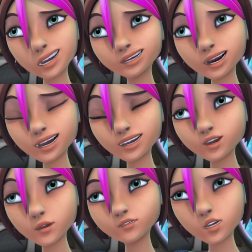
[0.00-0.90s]
accidentally
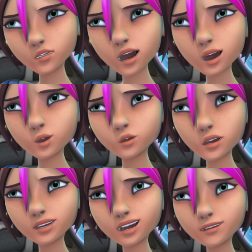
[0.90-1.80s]
dropped your cargo
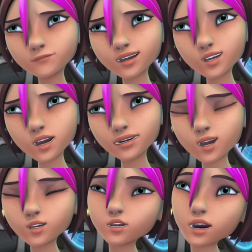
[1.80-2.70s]
into the Mariana
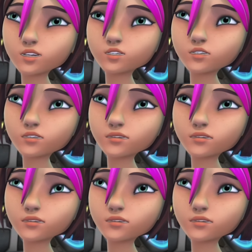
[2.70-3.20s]
Trench?